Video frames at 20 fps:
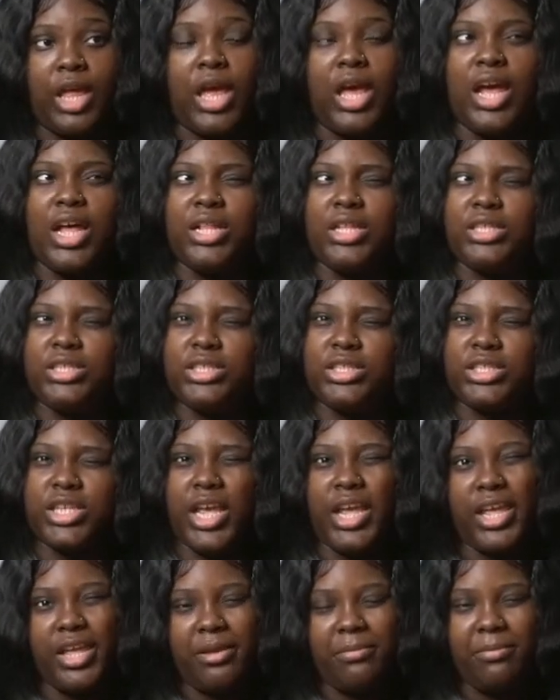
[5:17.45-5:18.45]
a
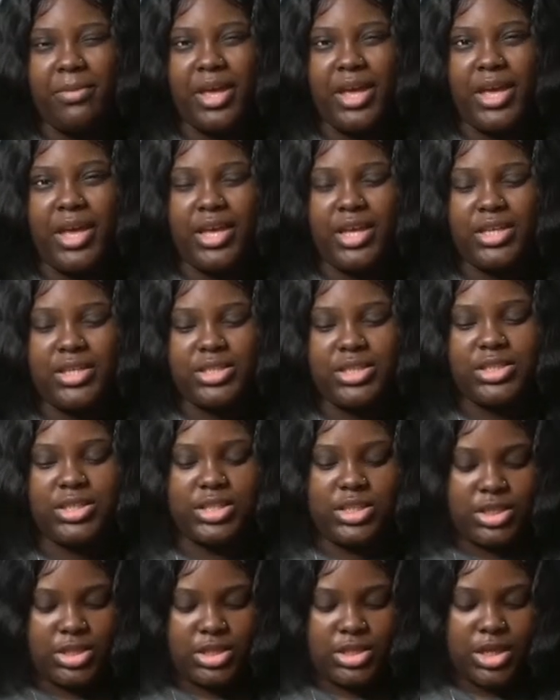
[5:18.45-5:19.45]
second
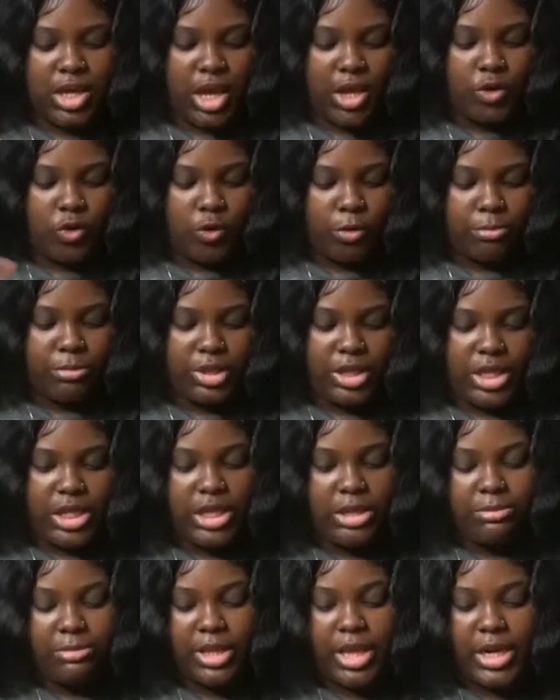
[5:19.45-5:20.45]
mask. I normally
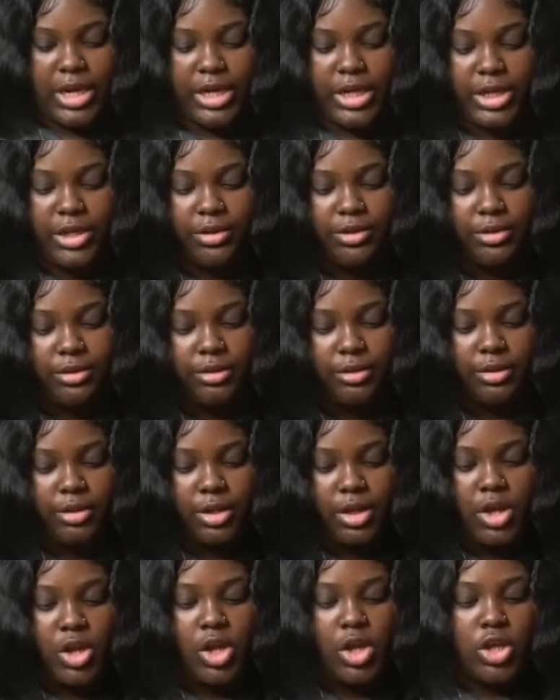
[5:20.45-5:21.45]
keep that in here.
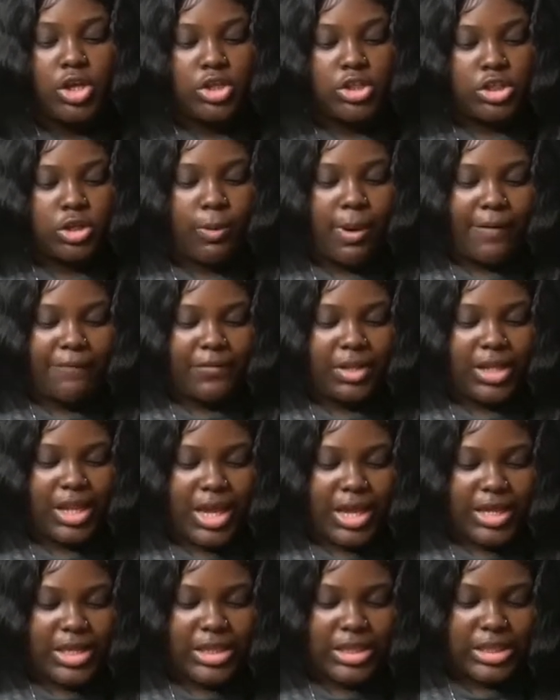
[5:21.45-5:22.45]
So I feel
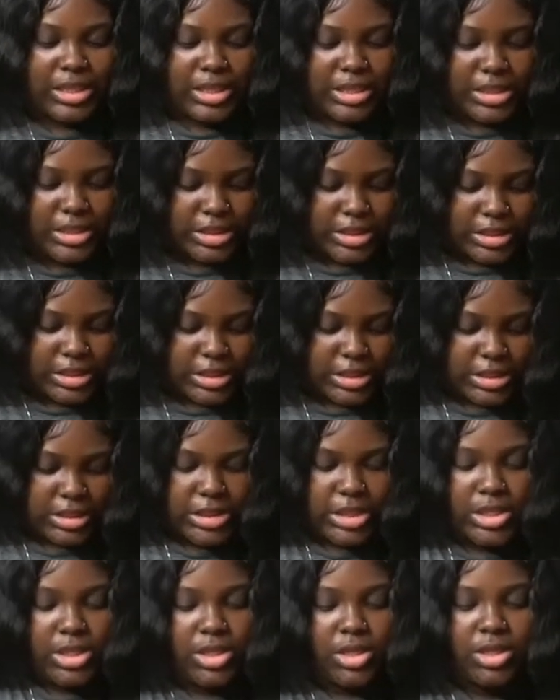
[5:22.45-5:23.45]
like this
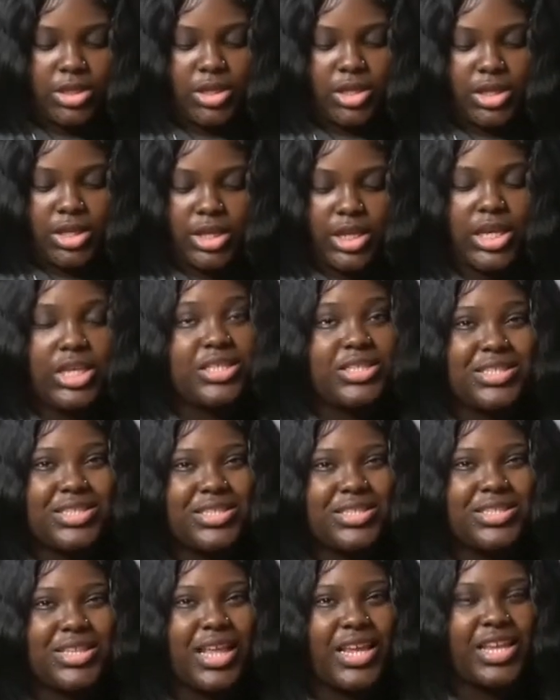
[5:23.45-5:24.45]
is,
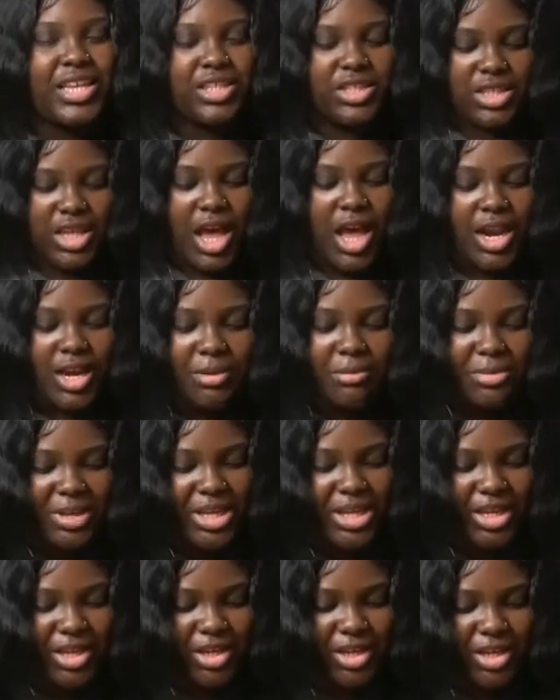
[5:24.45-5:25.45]
it's like it's kind of
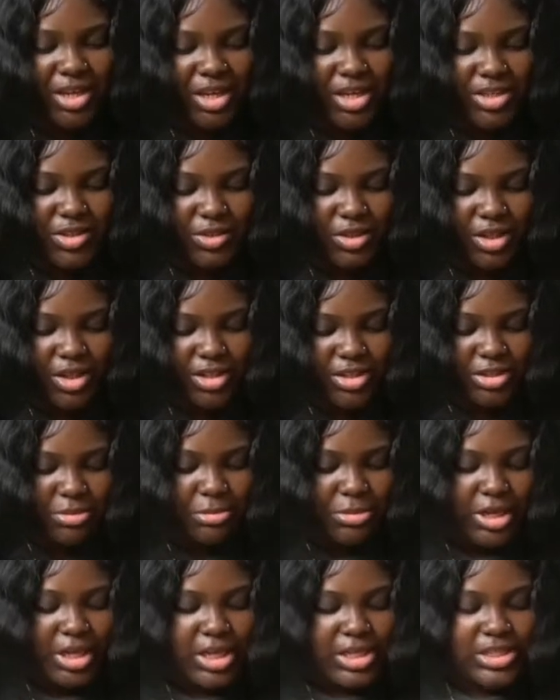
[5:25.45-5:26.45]
big. It's, to
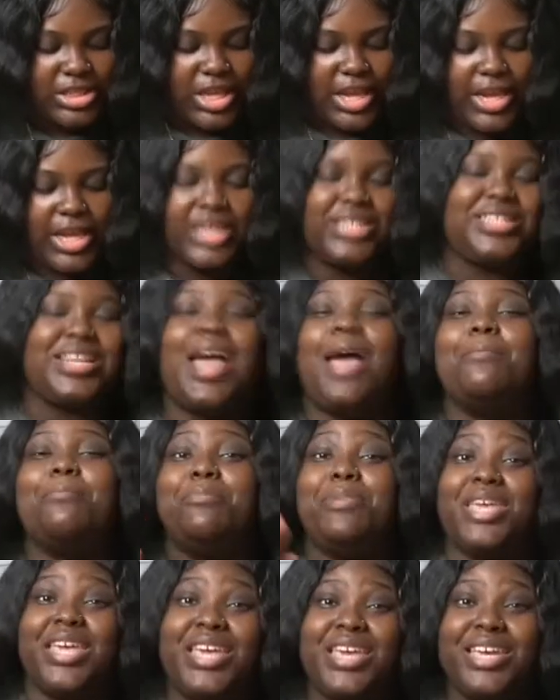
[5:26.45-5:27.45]
me, it's like, it's not
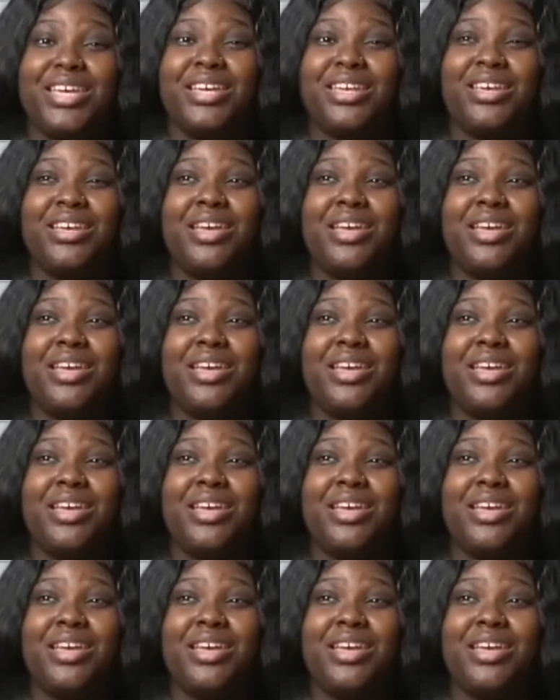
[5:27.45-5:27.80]
big,